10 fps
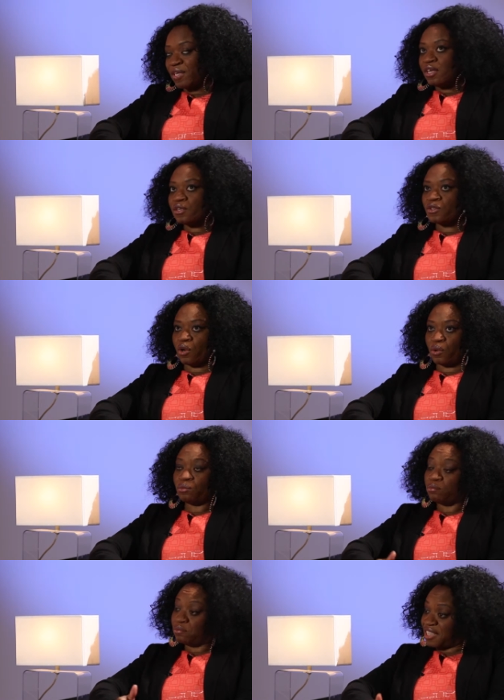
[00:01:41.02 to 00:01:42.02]
So
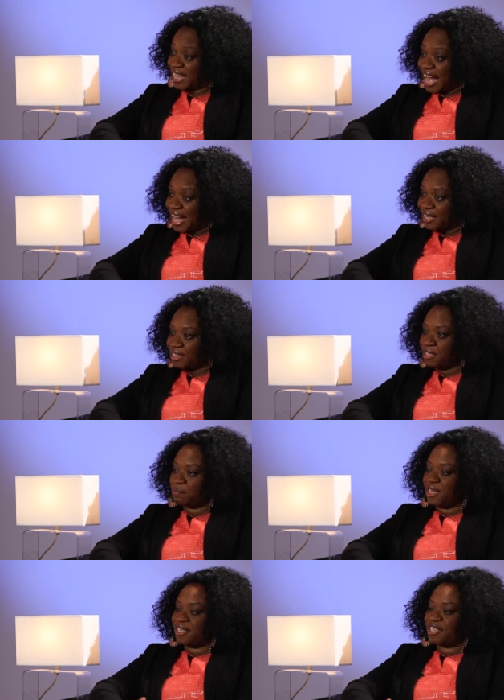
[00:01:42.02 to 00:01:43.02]
with that, it
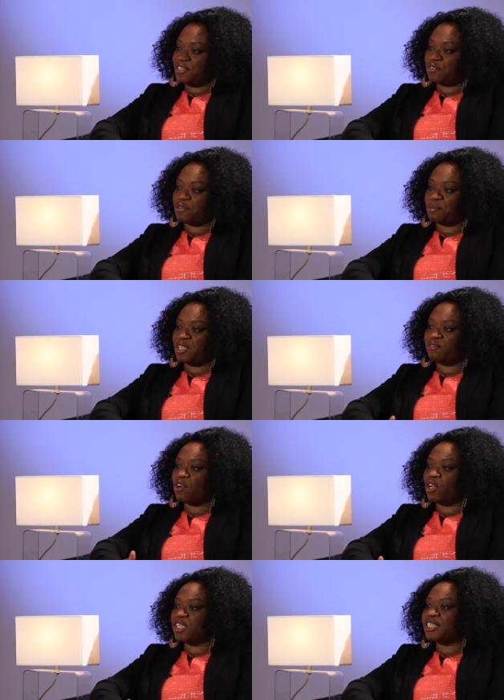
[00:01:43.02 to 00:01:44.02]
made it easier for me to
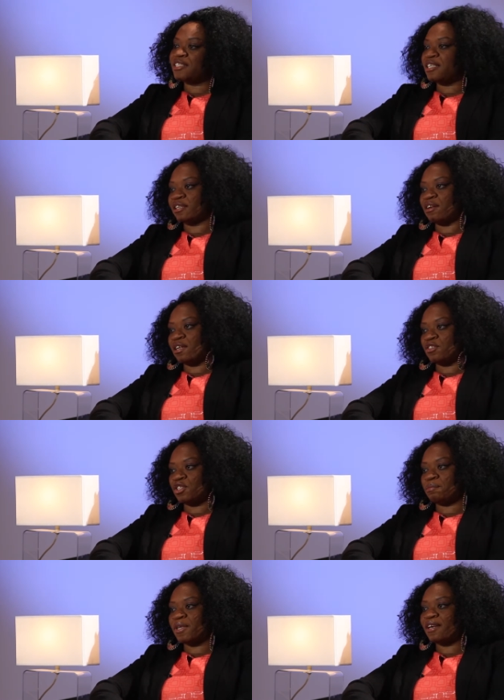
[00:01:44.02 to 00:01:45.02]
fall into technology,
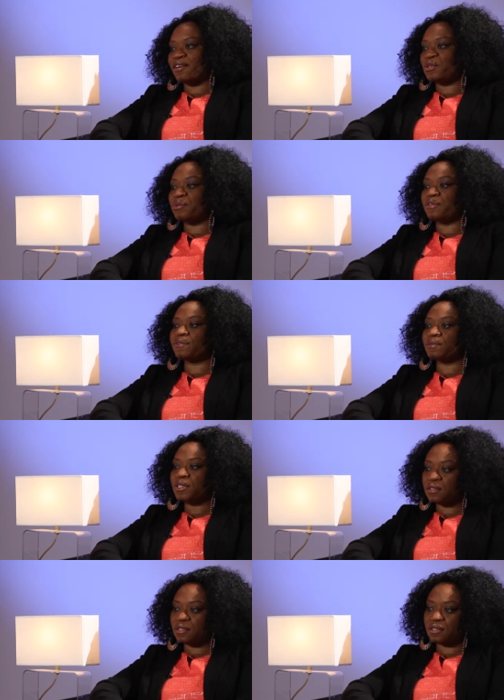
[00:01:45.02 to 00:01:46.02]
because we switched
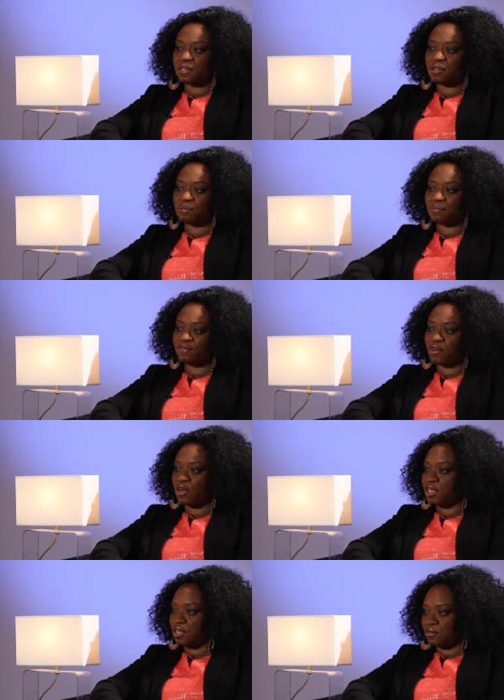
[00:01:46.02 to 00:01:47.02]
system for all
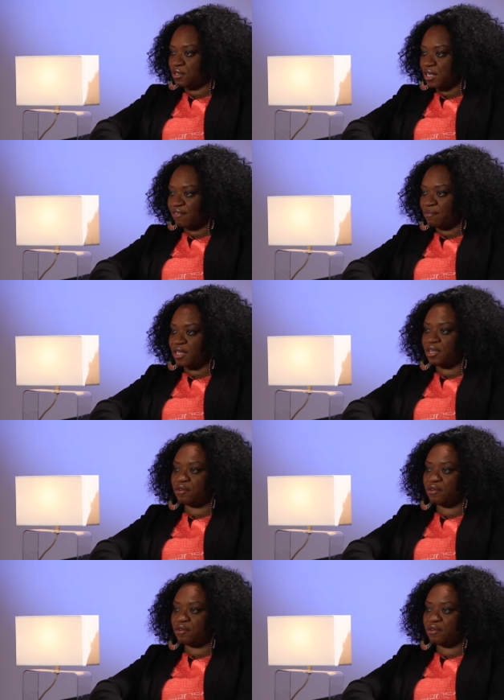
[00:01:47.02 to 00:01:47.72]
the years that I've been there.